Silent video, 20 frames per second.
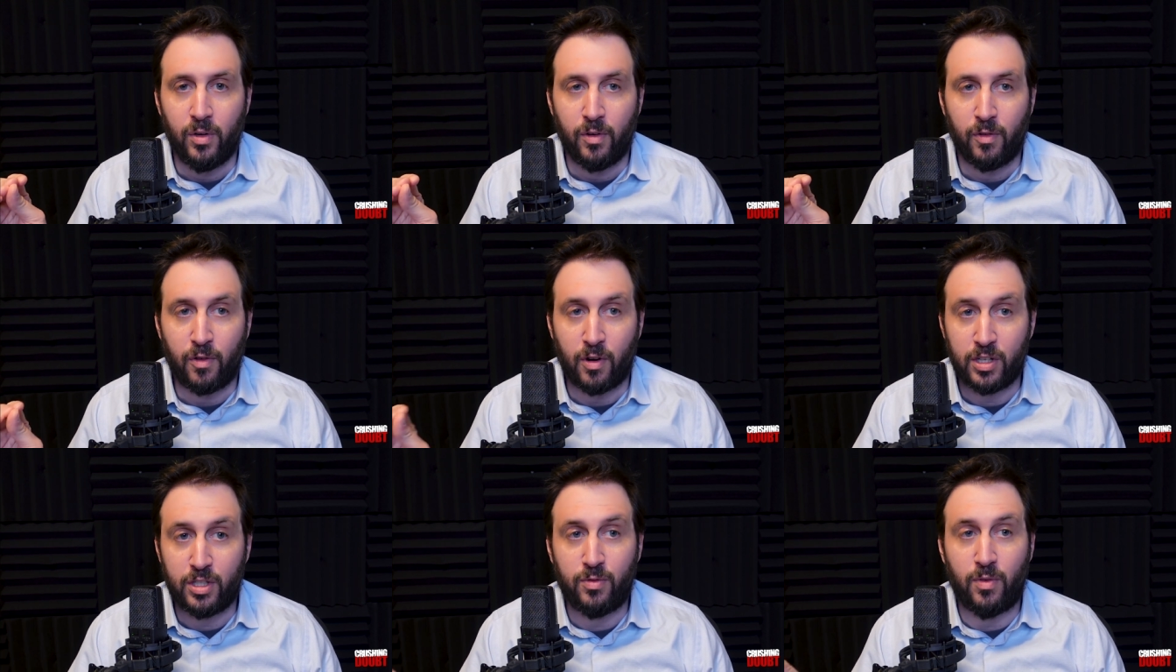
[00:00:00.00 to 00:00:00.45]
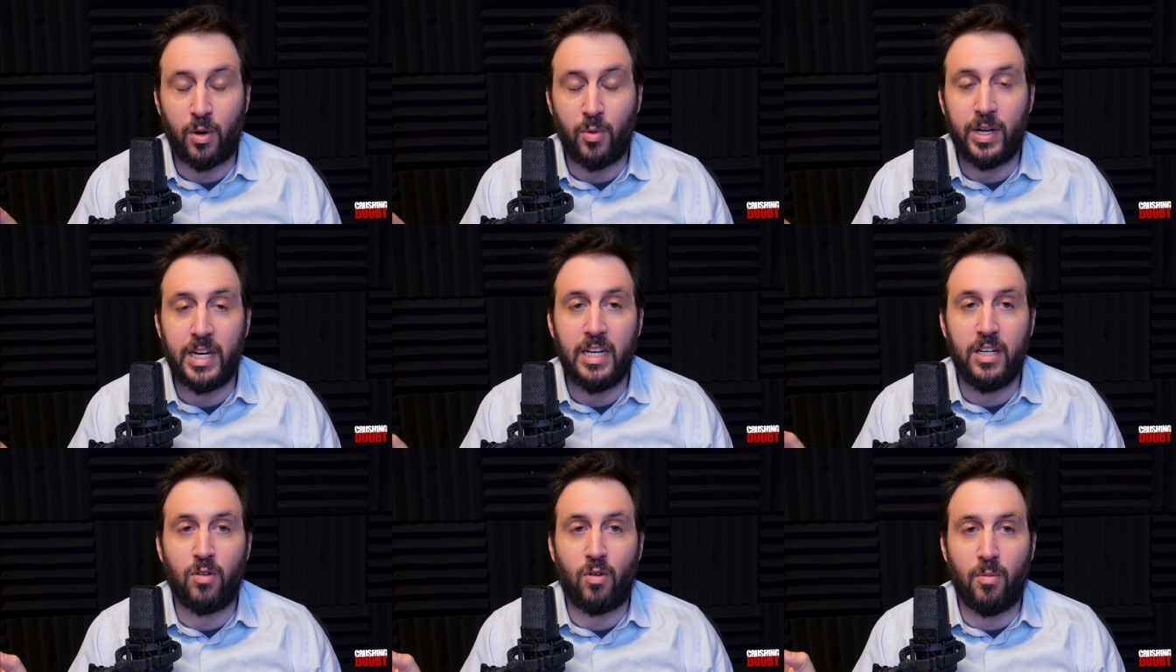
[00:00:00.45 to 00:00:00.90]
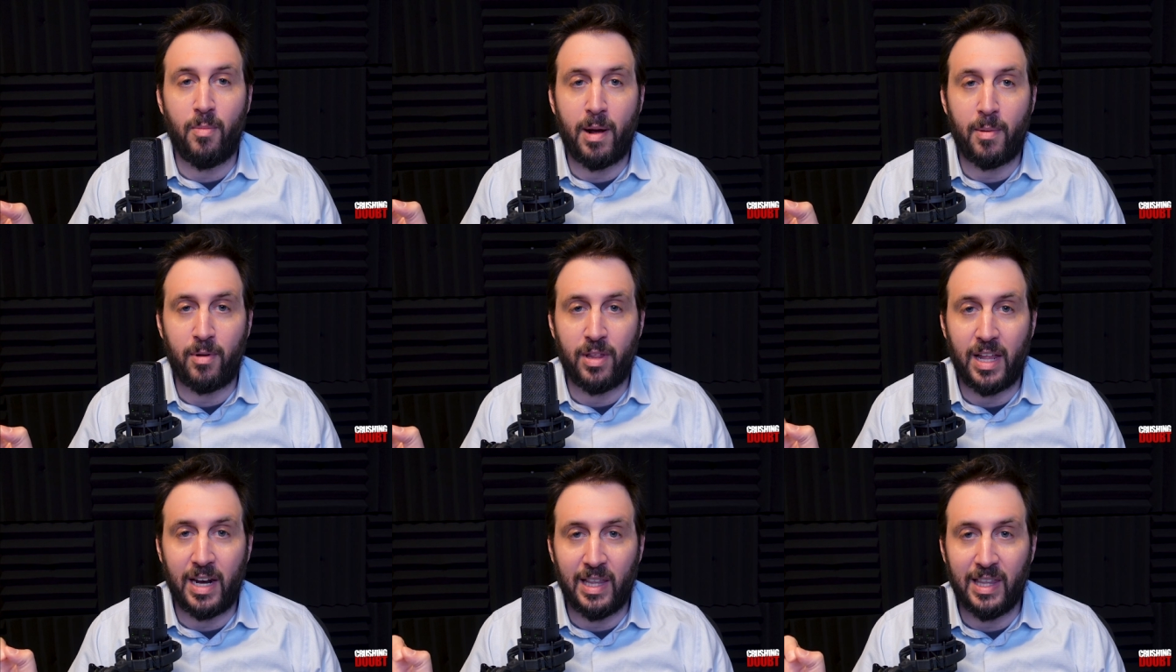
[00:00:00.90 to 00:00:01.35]
First of all, we need to
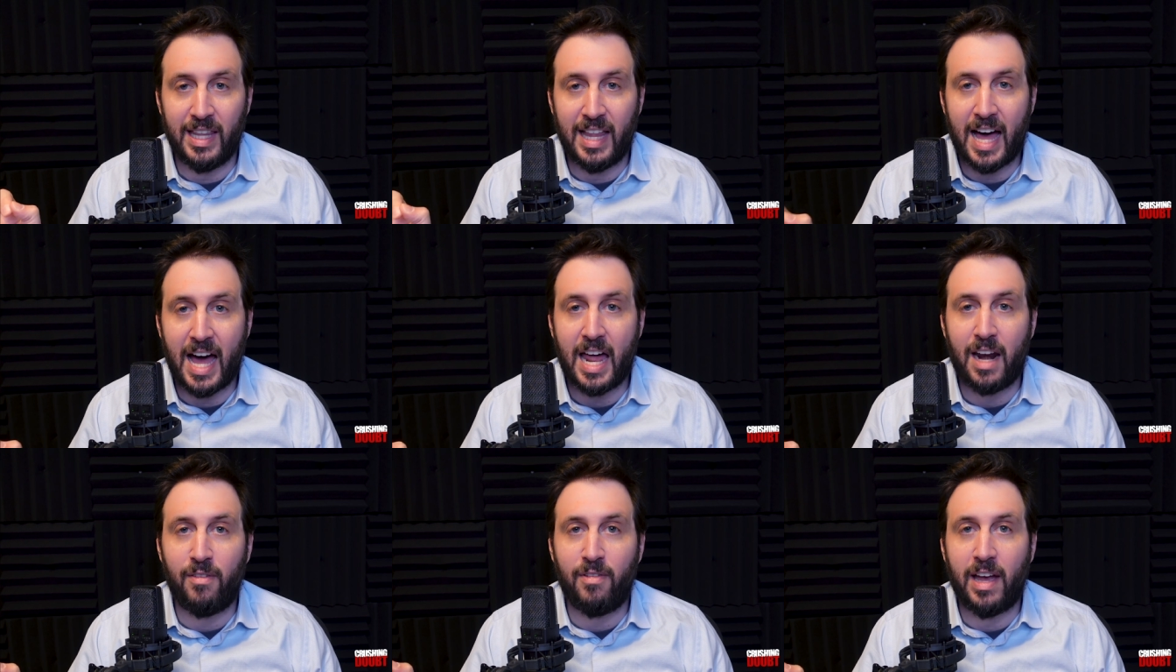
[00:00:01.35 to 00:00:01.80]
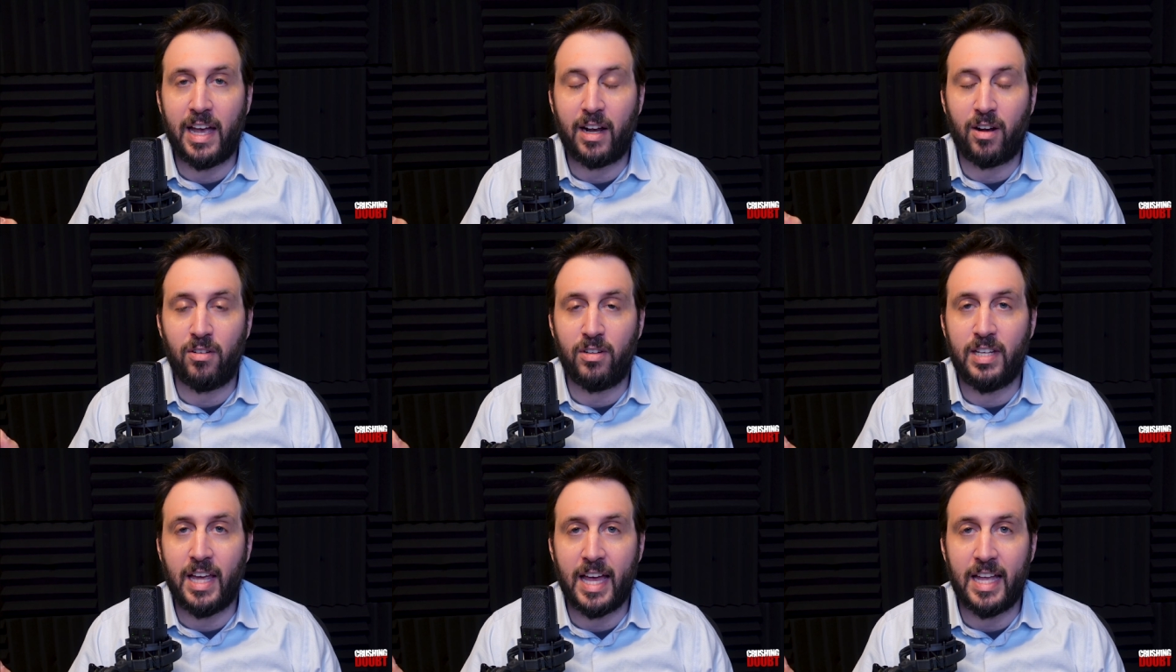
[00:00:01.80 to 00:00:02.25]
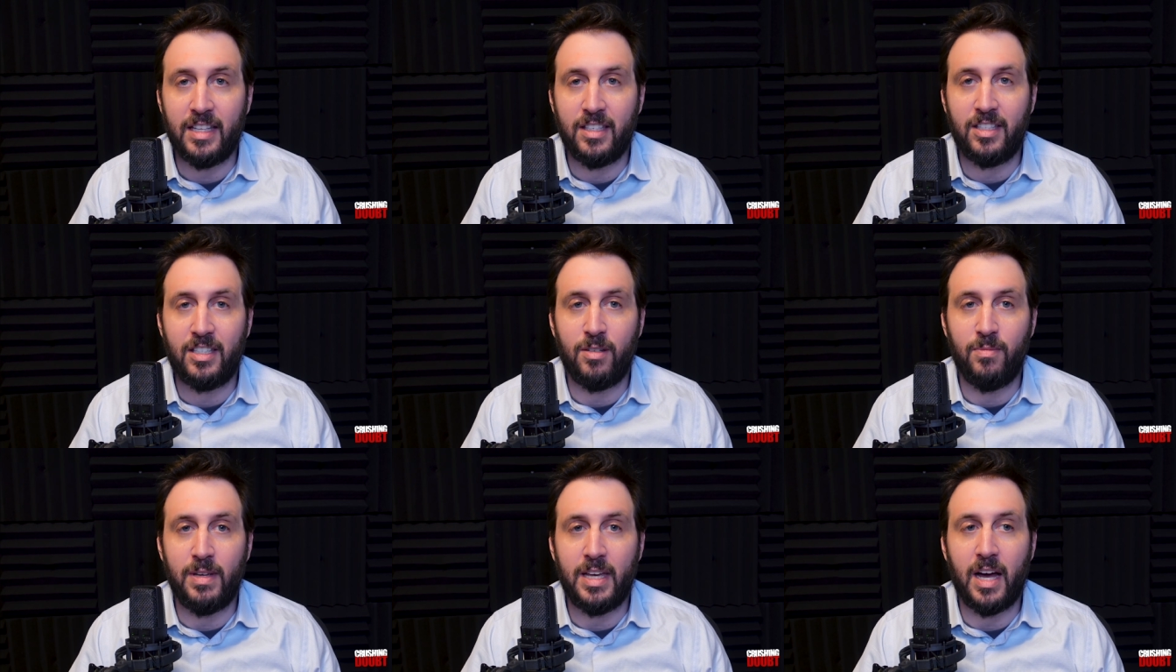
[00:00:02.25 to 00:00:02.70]
remember that a lot of anger tends
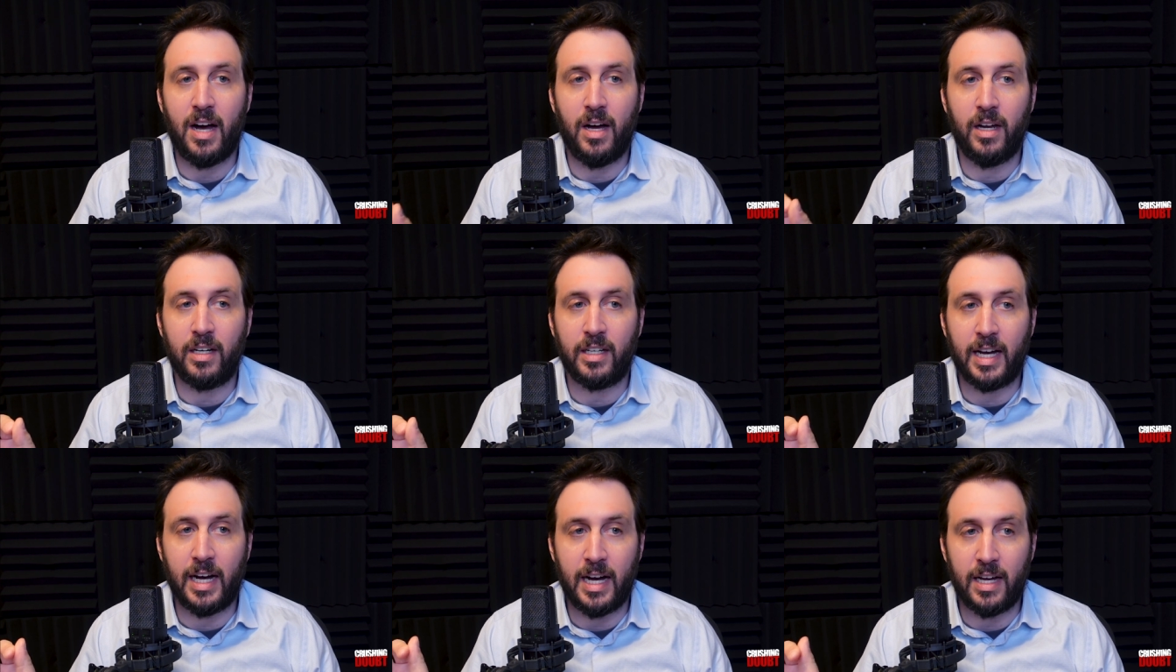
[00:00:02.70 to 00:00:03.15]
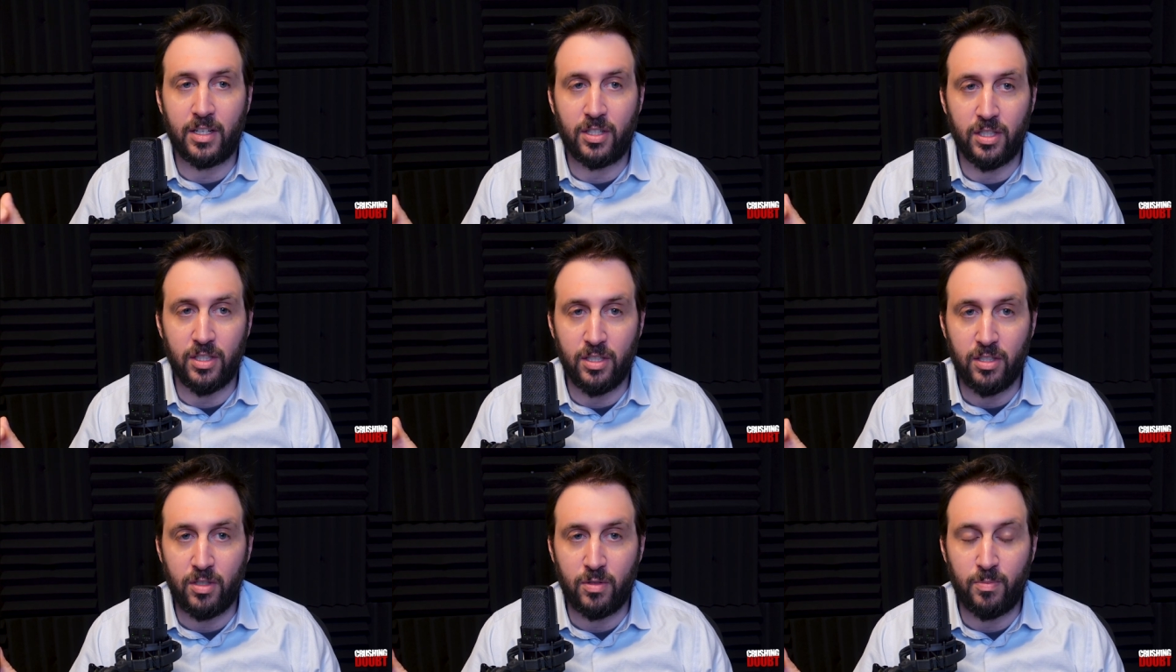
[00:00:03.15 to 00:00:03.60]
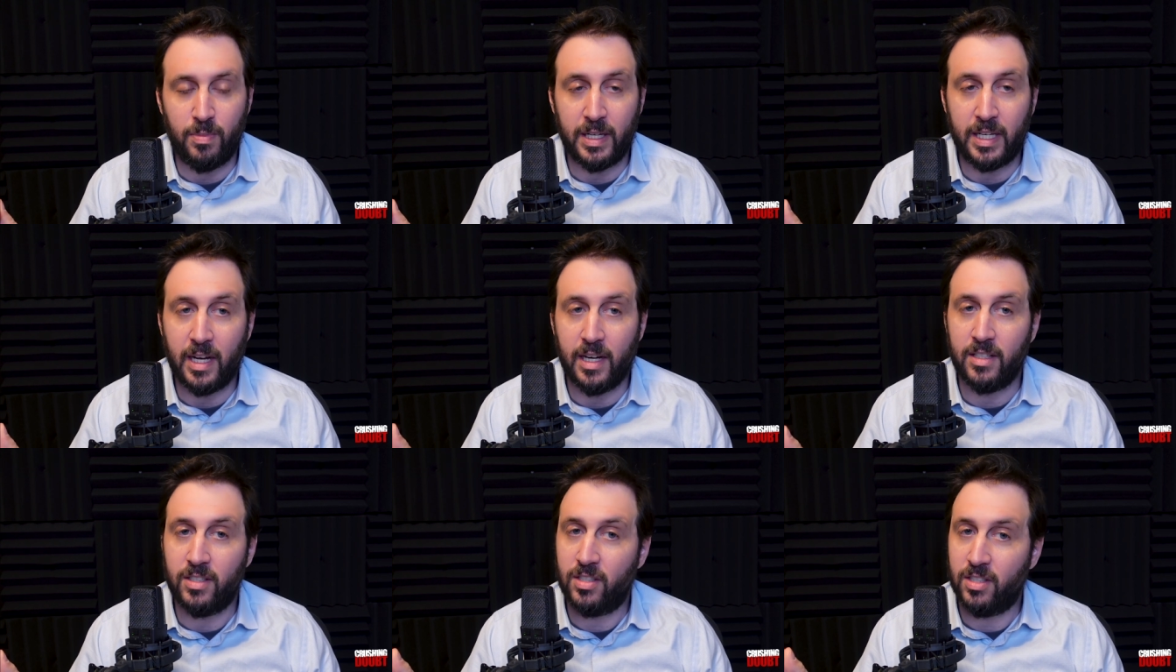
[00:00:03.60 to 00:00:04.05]
to be unconscious
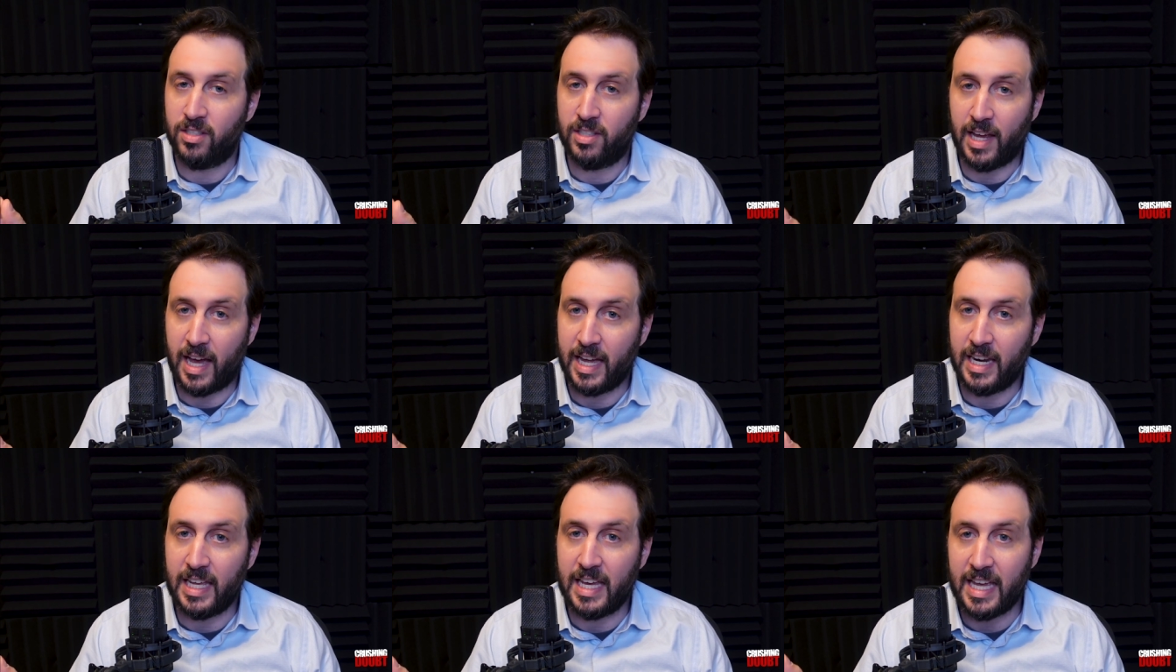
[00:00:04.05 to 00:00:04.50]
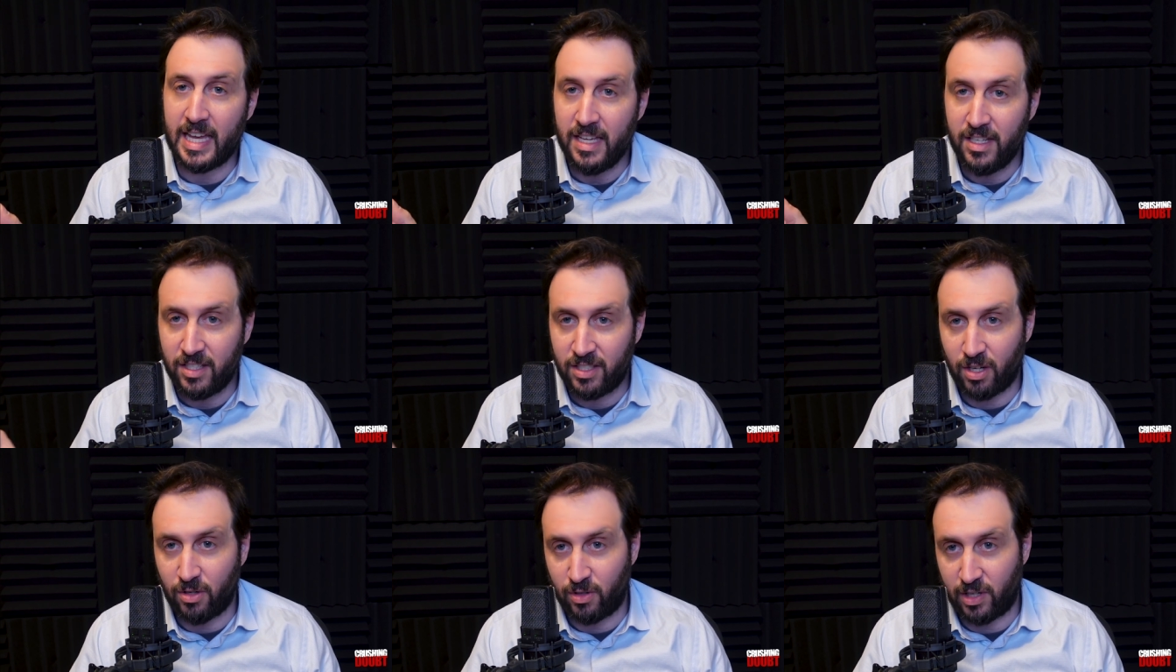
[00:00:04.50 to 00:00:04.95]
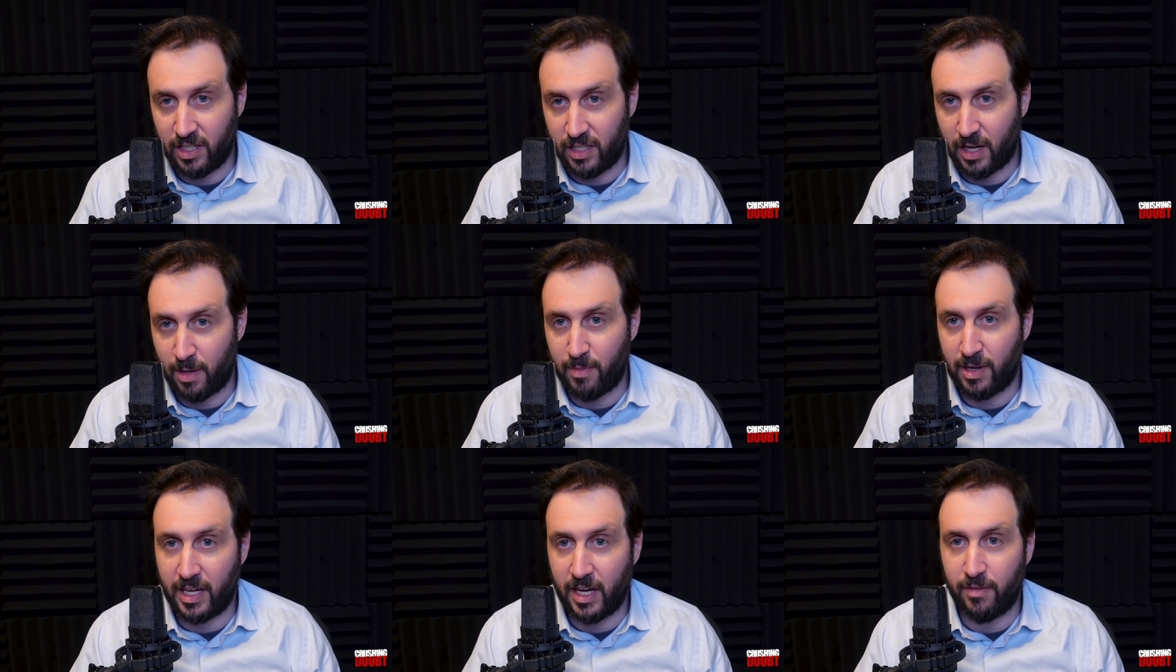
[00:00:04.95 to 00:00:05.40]
because society is so
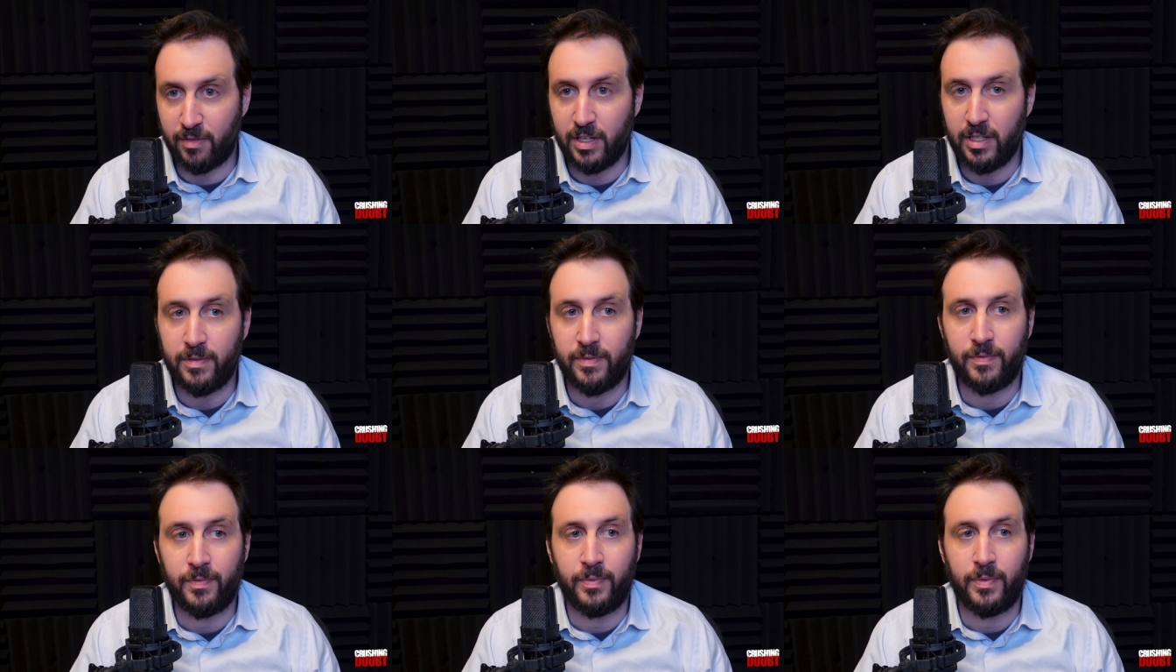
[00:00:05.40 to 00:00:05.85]
condemning of it.